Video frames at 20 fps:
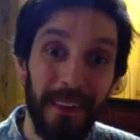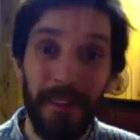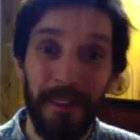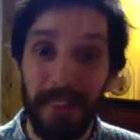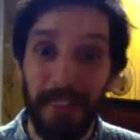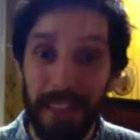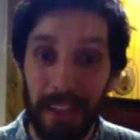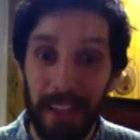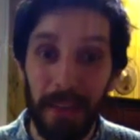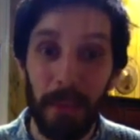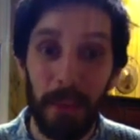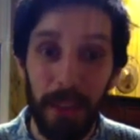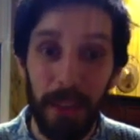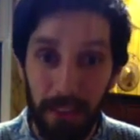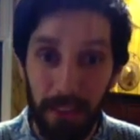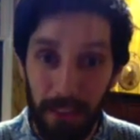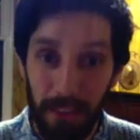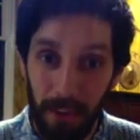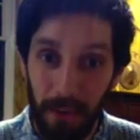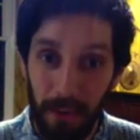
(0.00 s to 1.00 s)
on the other
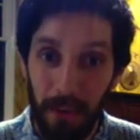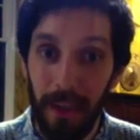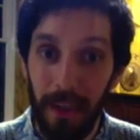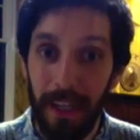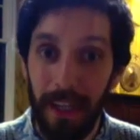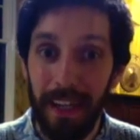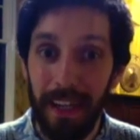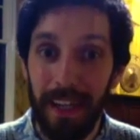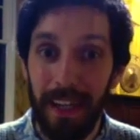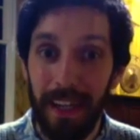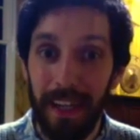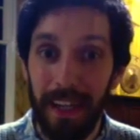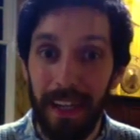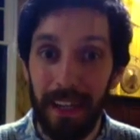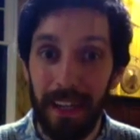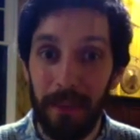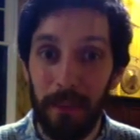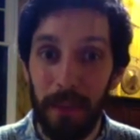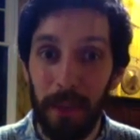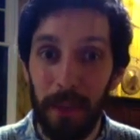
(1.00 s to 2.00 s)
ones, so
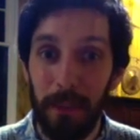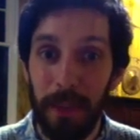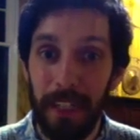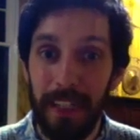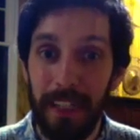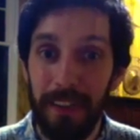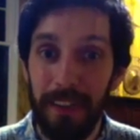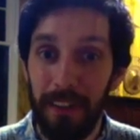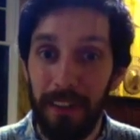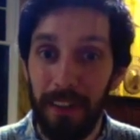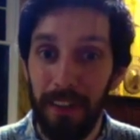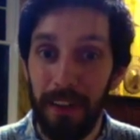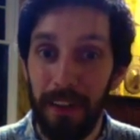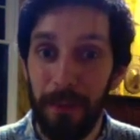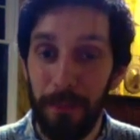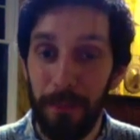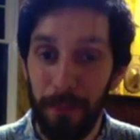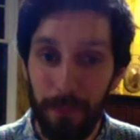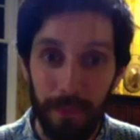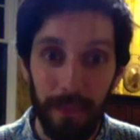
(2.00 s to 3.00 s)
it can be a bit
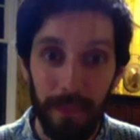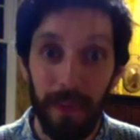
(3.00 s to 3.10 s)
easier